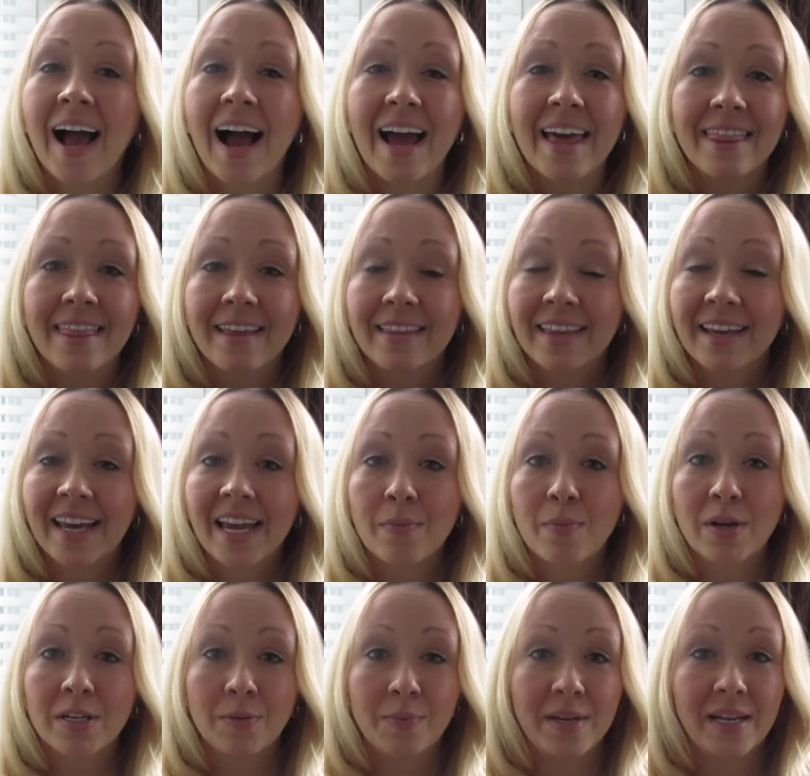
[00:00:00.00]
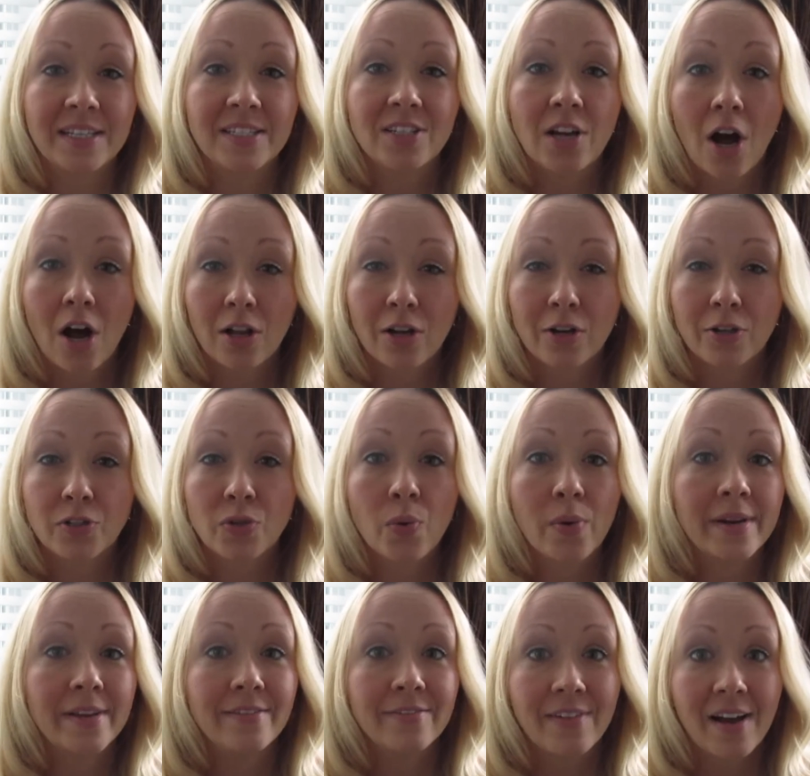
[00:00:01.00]
I think they came out to be a dollar
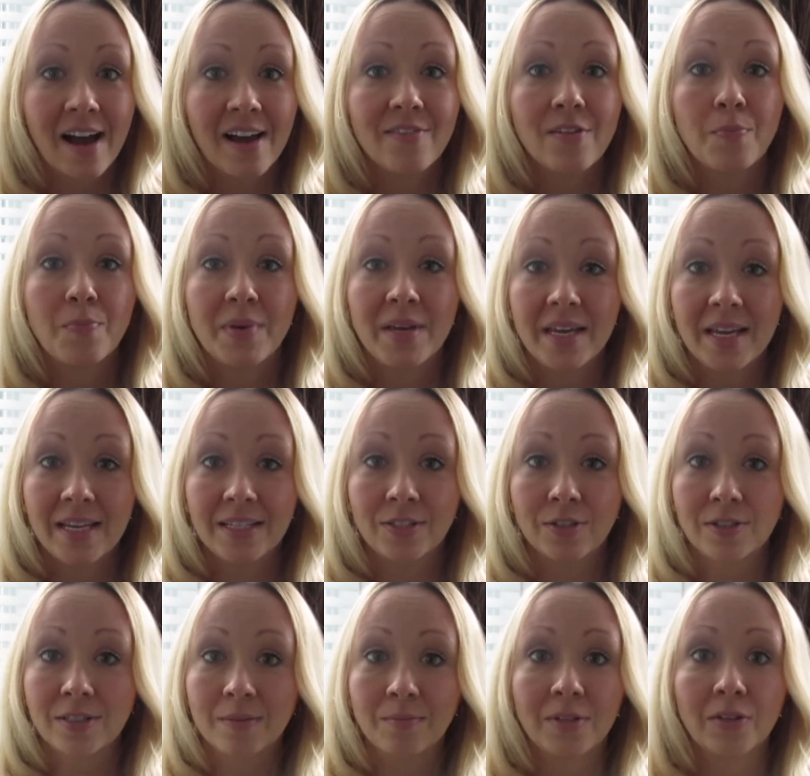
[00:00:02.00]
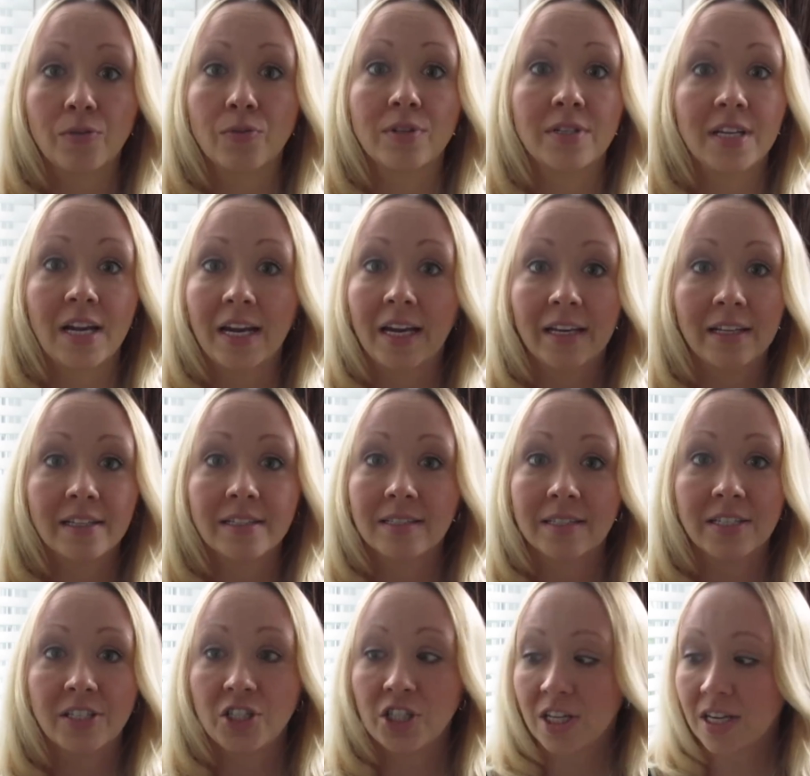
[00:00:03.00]
25 a piece or something
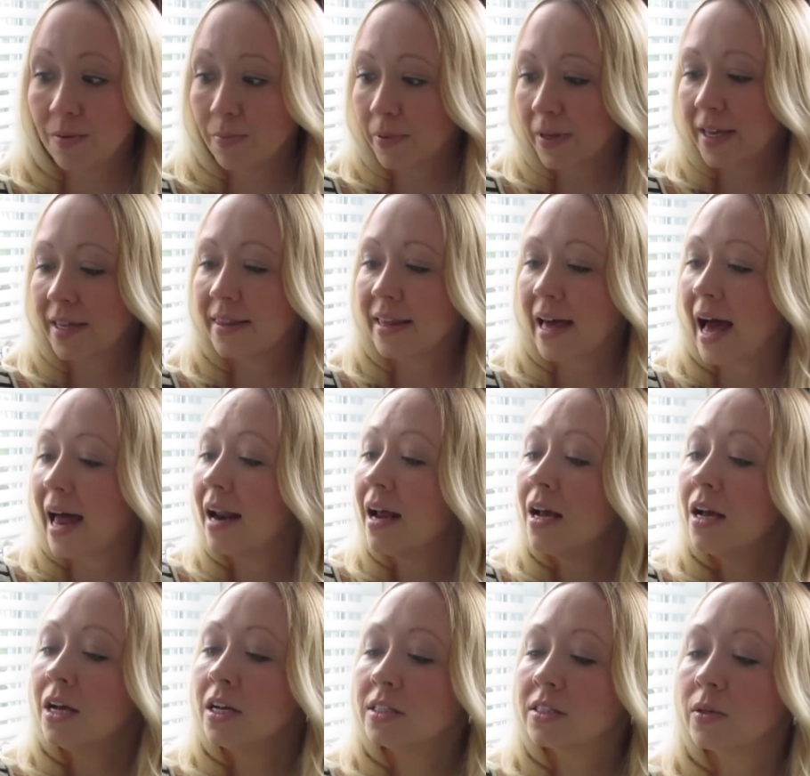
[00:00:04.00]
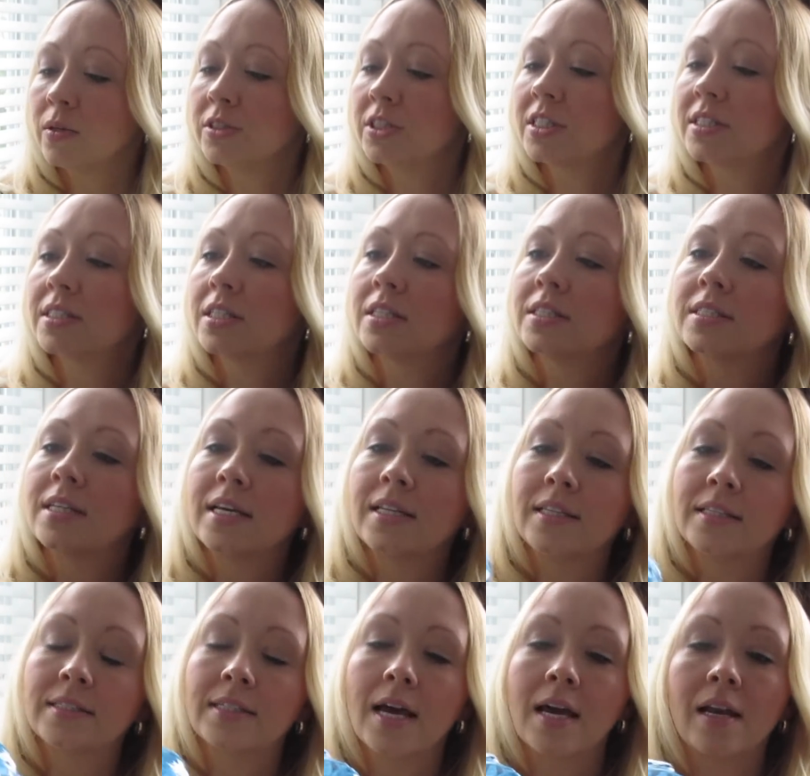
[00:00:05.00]
ridiculously cheap like that. So it just looks like
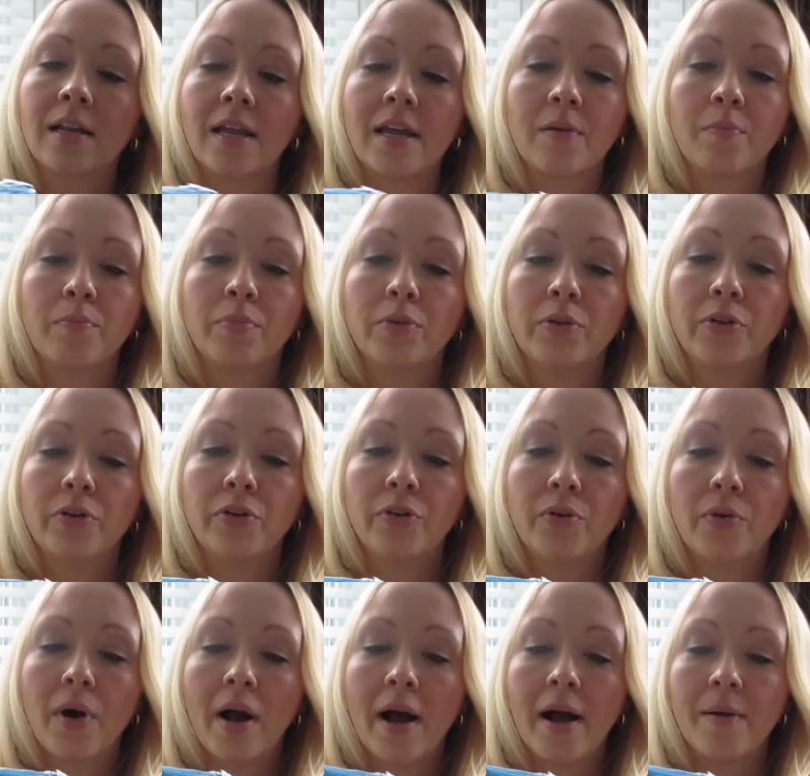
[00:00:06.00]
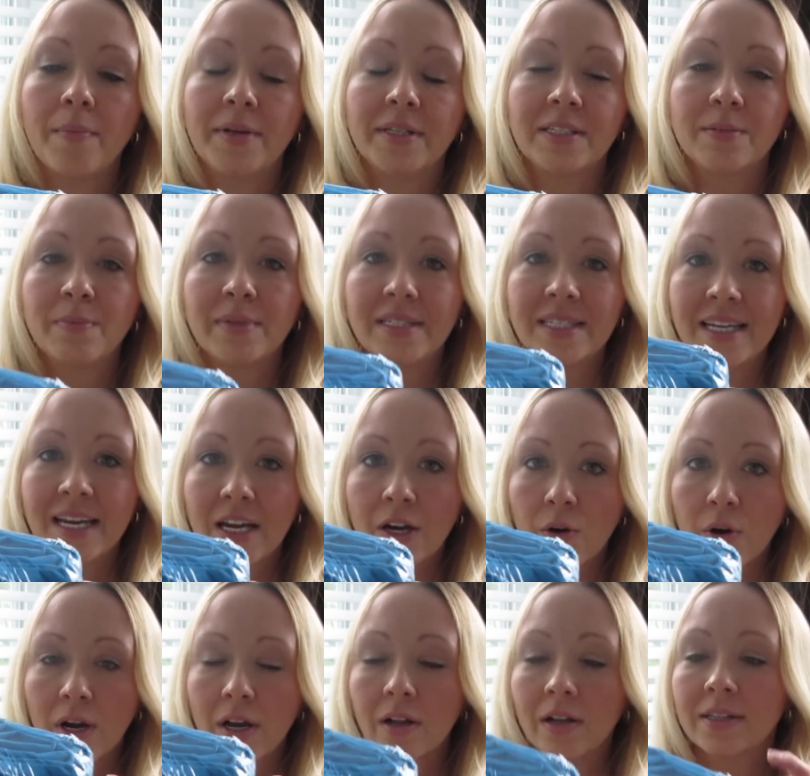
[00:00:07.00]
this kind of like blue, um, it's
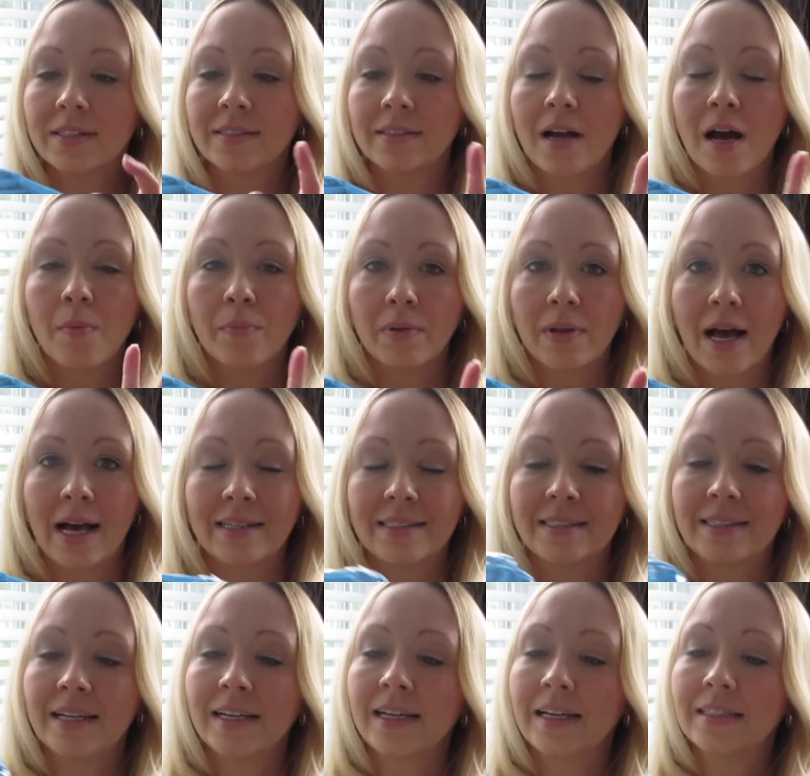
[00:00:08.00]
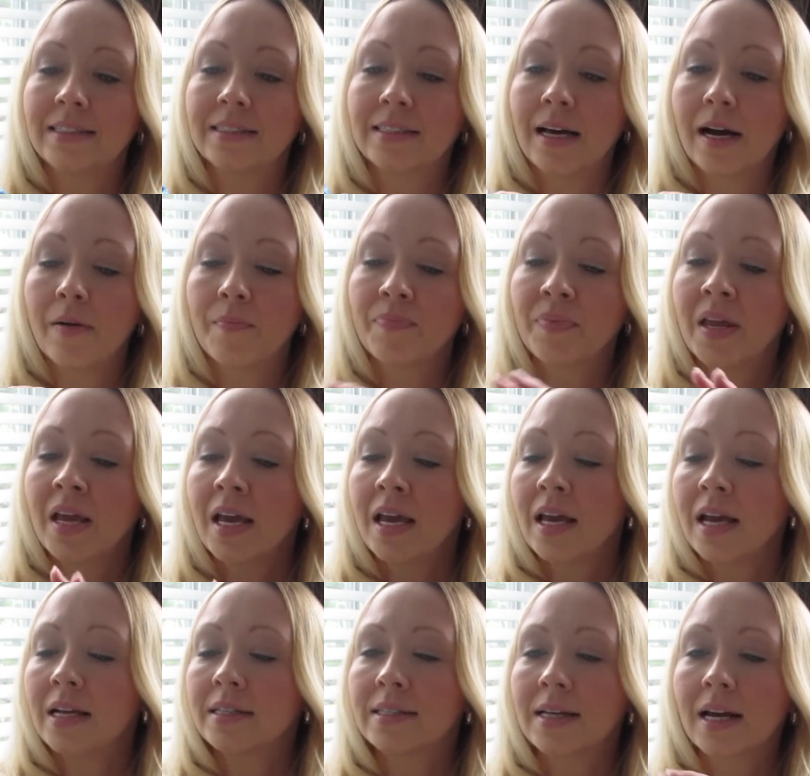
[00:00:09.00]
material, it's not plastic, it's um,
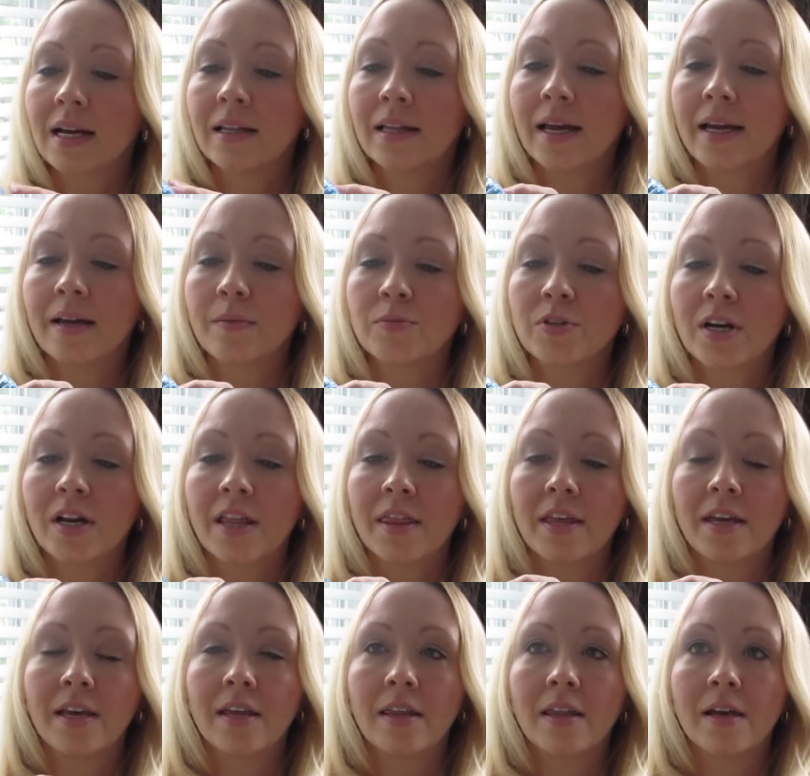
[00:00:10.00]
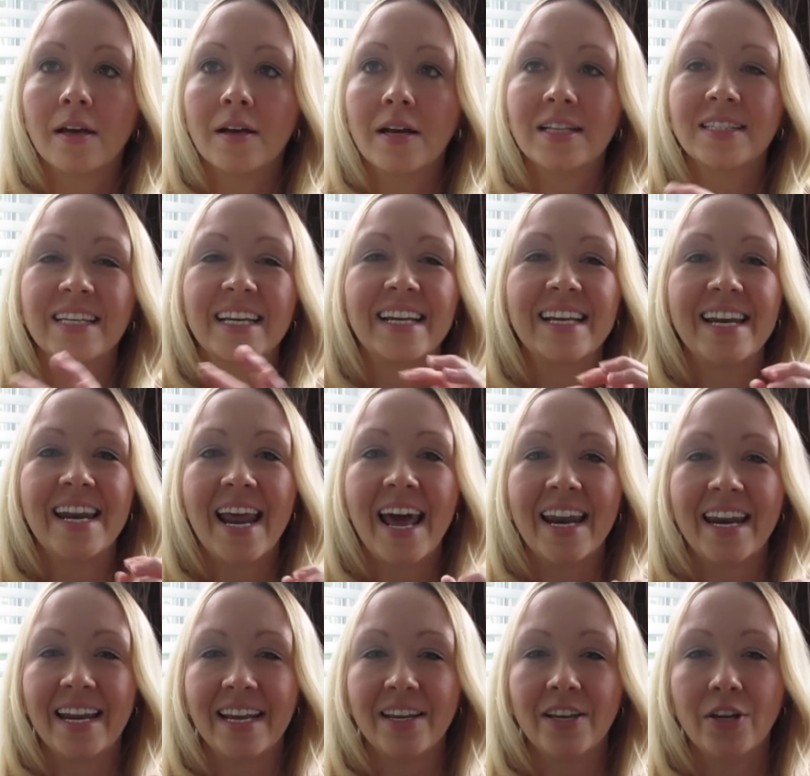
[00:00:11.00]
it's kind of like, I'm trying to think of the, it's like
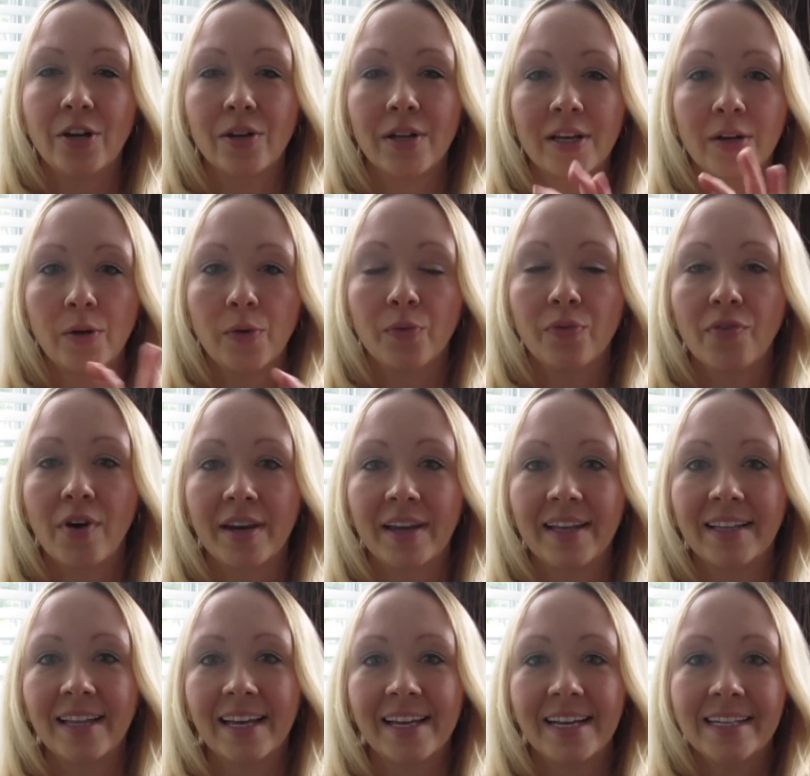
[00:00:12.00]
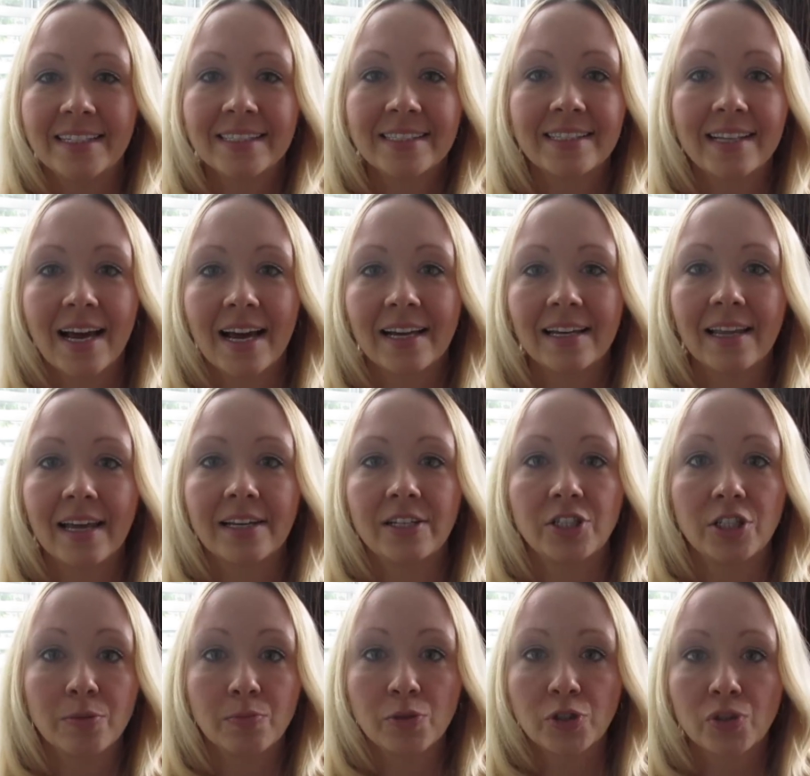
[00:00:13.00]
netting, you know, like you would find it like inside like
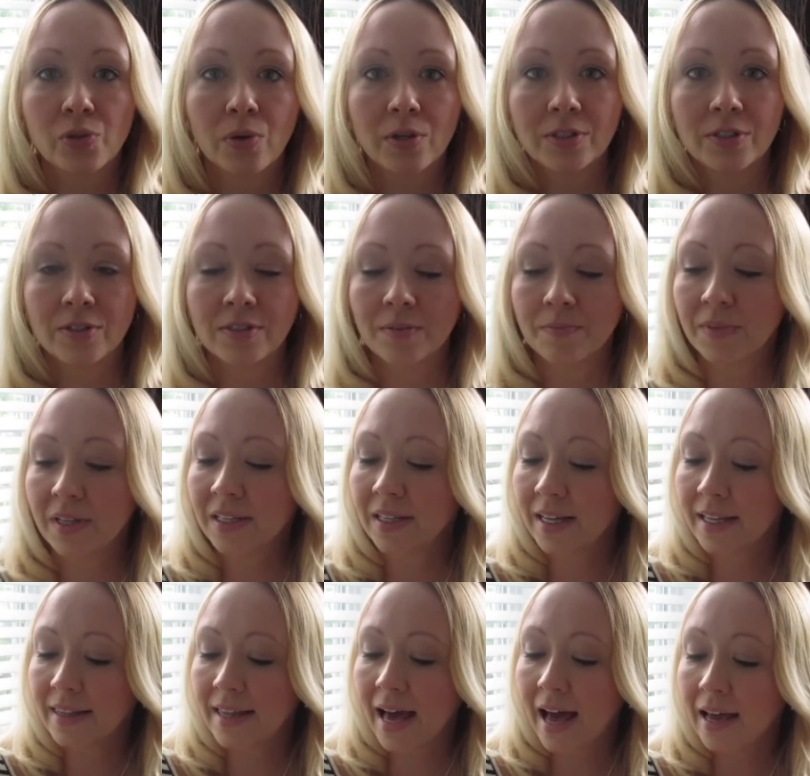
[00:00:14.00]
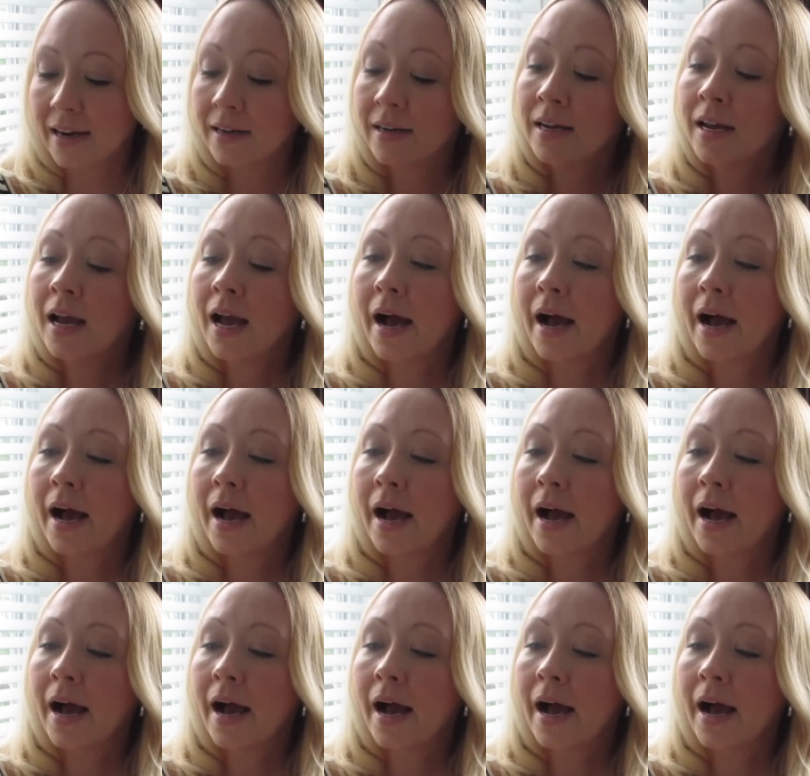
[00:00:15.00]
gym shorts or something like that.